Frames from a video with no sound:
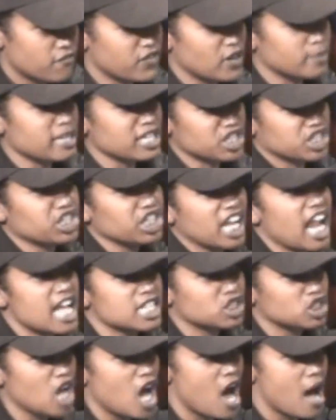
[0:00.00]
from the shit
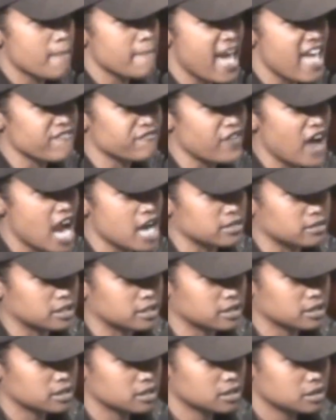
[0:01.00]
I saw on May
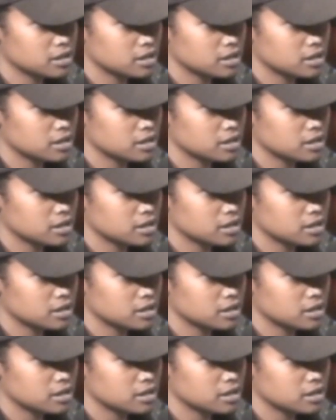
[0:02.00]
1st.